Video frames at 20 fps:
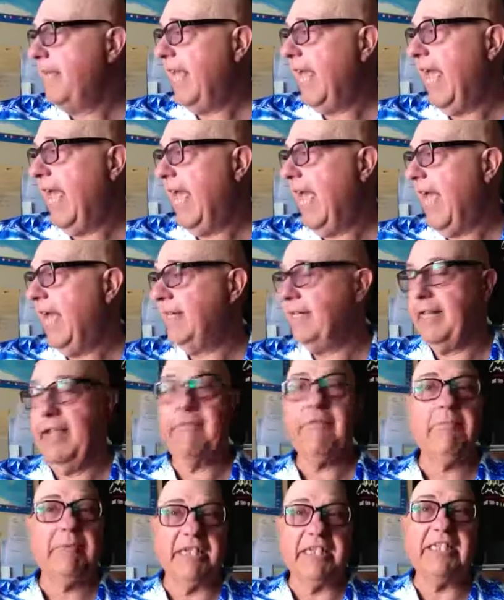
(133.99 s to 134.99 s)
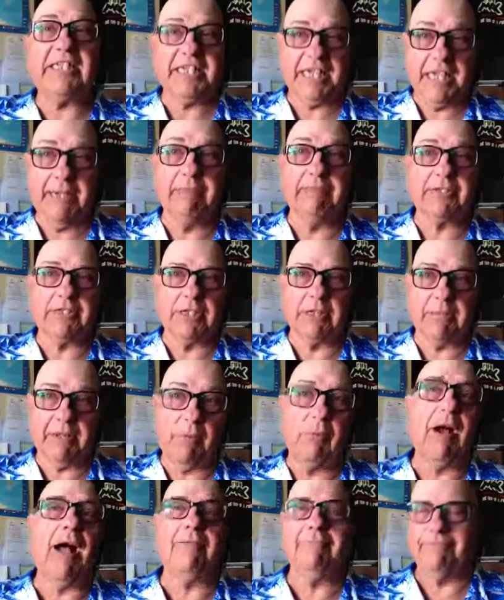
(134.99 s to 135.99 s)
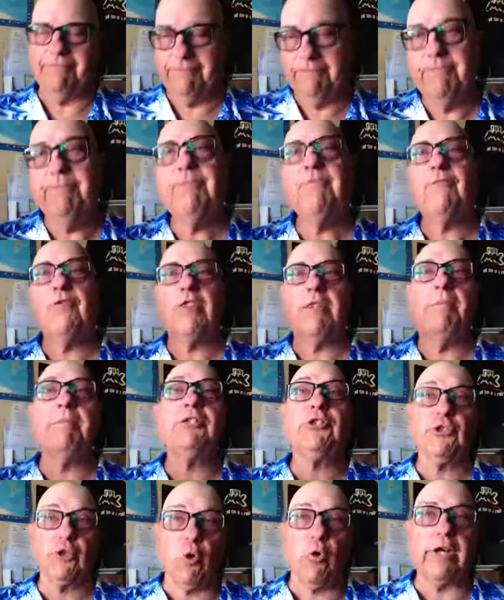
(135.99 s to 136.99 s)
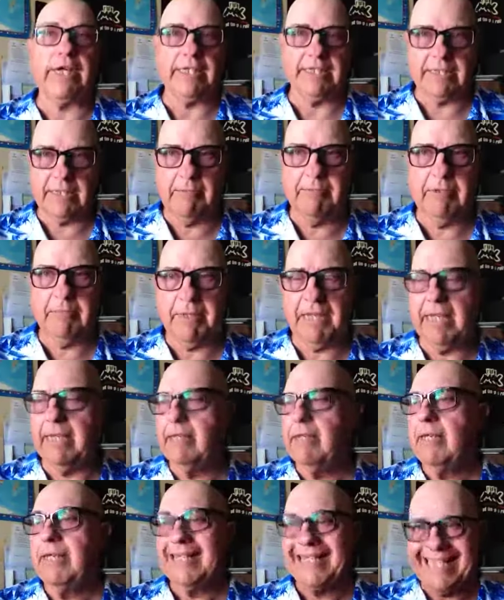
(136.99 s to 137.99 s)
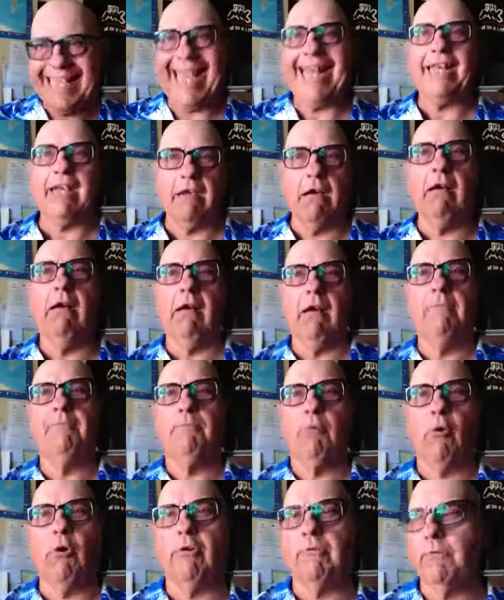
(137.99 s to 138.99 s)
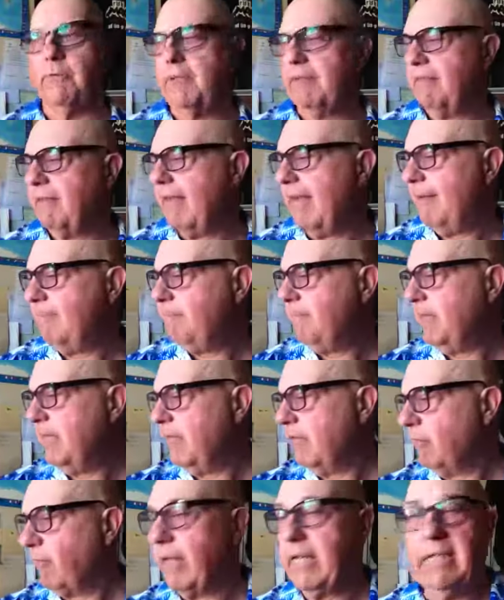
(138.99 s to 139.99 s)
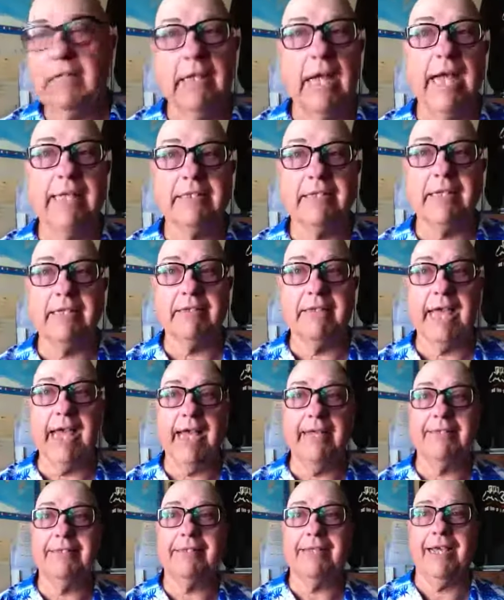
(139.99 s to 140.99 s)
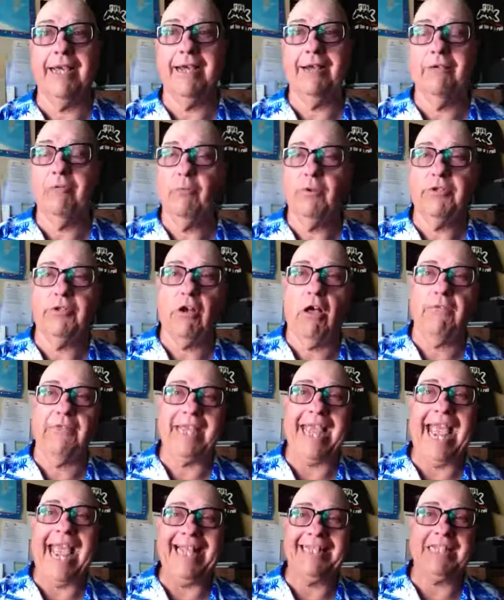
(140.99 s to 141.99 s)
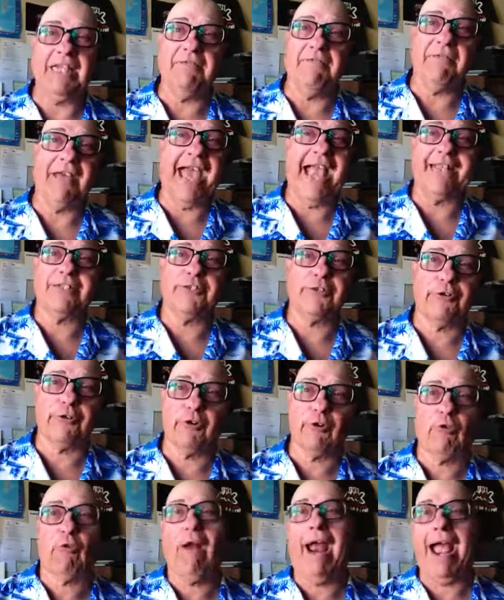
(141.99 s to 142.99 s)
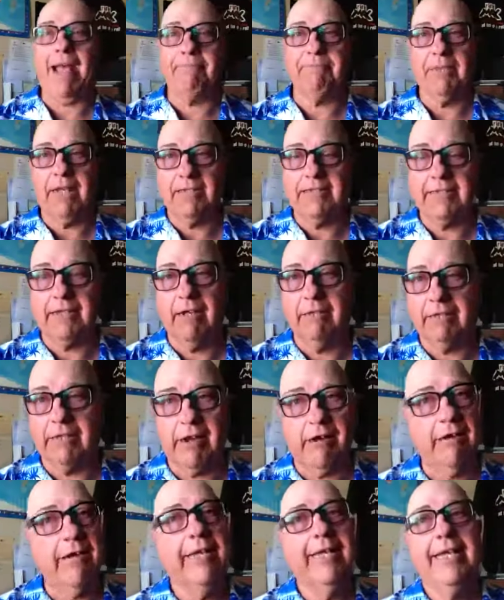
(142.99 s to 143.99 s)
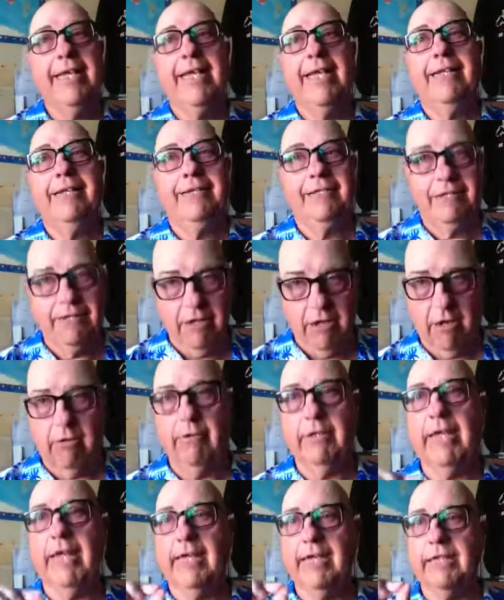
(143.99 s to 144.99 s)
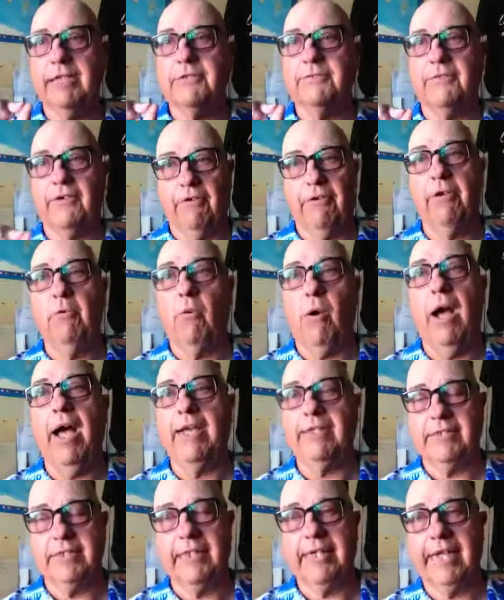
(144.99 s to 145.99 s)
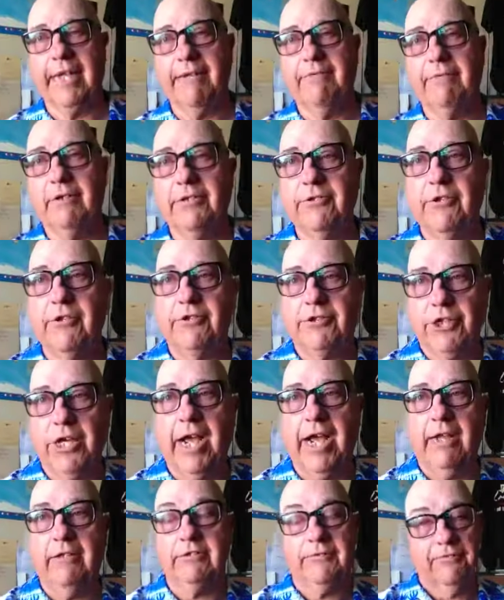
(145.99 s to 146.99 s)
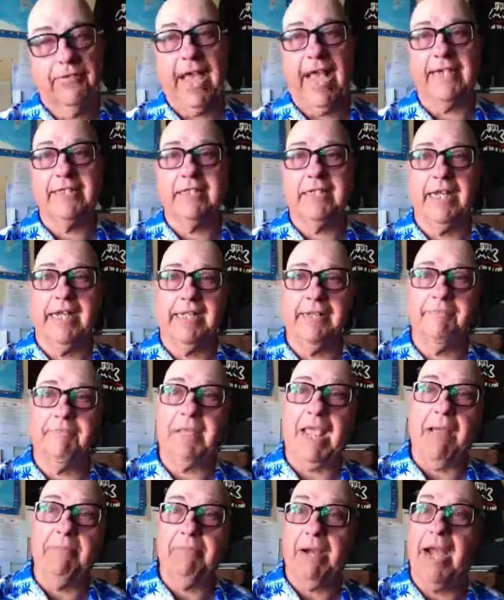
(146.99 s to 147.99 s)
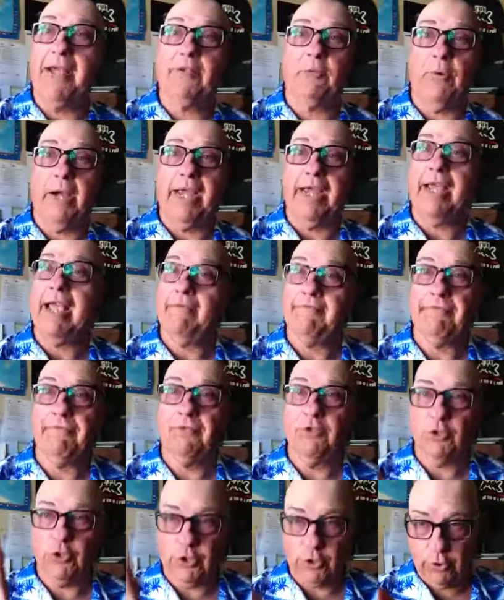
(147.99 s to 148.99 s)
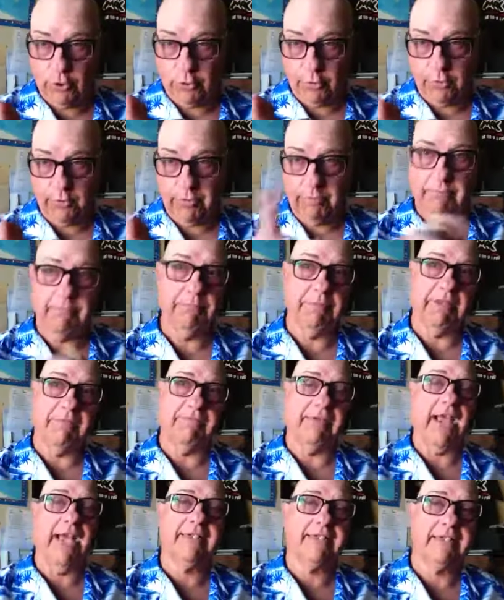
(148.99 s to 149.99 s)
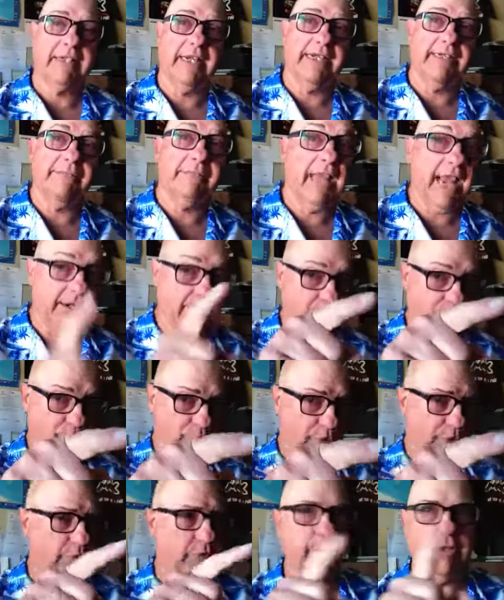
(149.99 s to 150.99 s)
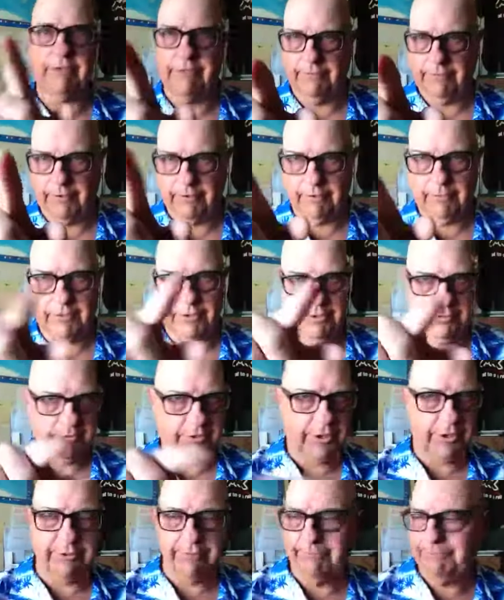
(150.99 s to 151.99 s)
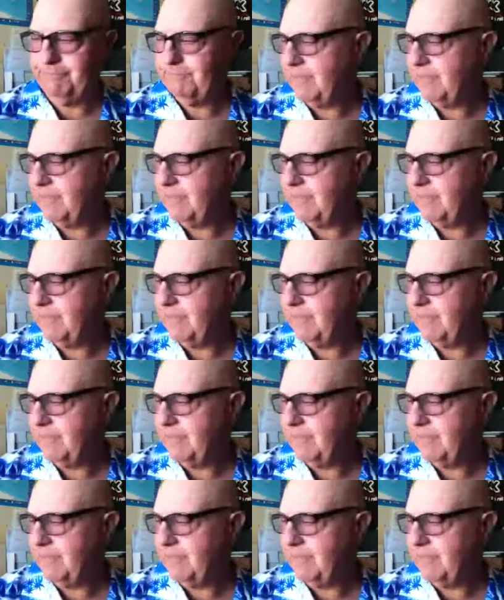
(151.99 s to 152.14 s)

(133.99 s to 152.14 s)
And everybody seems to be, well, for the majority, seem to be getting on board with that, realizing that with all the anti-vaxxer crap that's out there, no, it is very wise to get your child vaccinated. And by the way, have you been vaccinated? And you, and you, and you, and you.